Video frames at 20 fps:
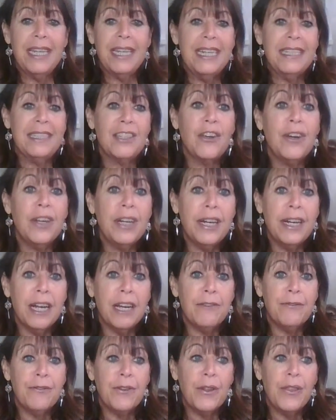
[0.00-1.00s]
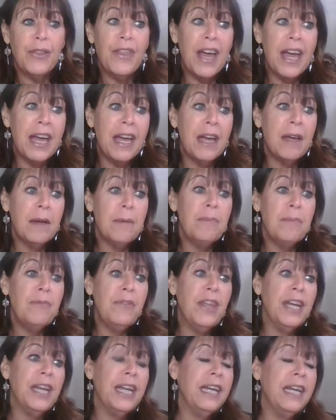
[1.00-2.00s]
it's good enough for
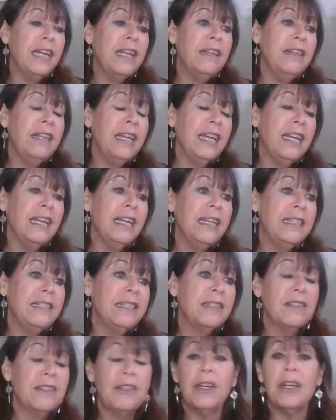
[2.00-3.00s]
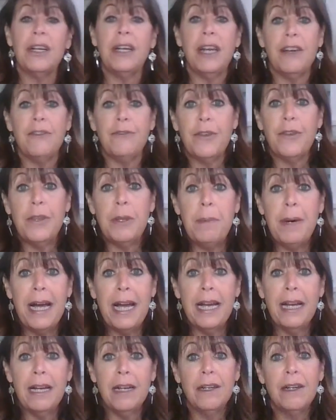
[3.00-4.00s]
them, then it's good enough for the
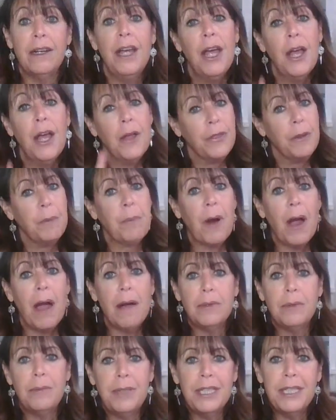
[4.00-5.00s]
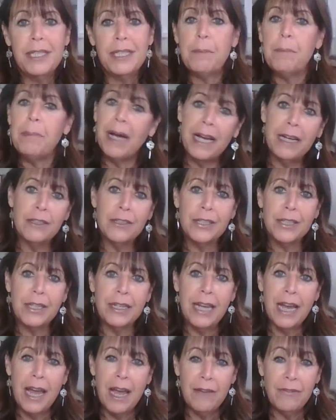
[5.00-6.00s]
buyer. The problem is the buyer's
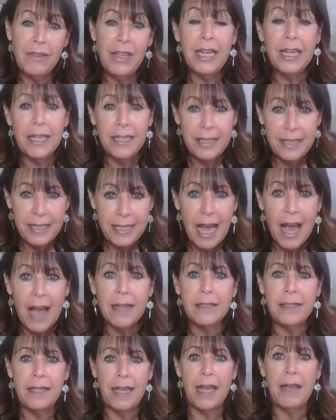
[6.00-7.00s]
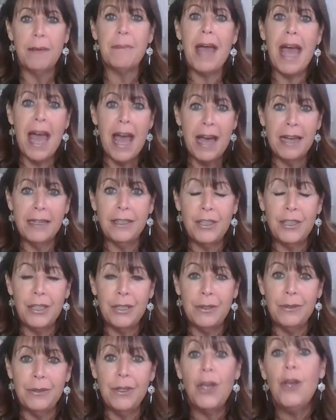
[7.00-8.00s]
going to have the exact same
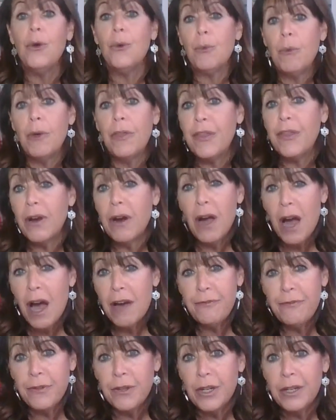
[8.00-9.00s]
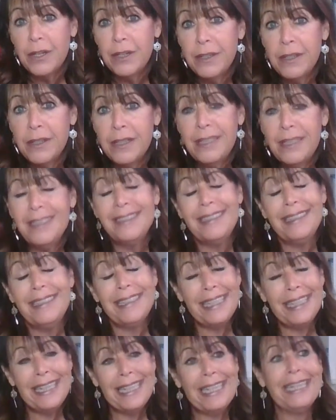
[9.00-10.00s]
attitude with their offer.
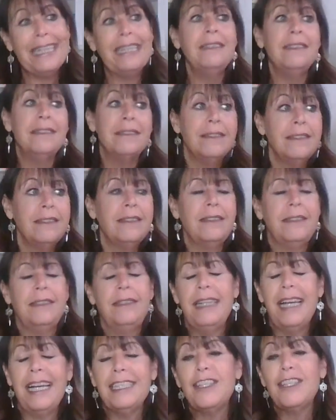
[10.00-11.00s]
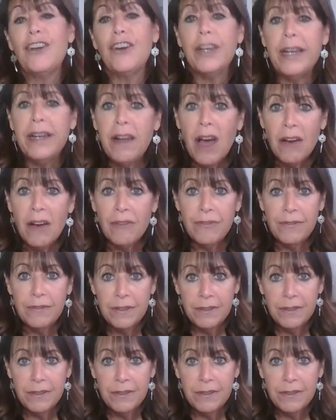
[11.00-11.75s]
That's good enough.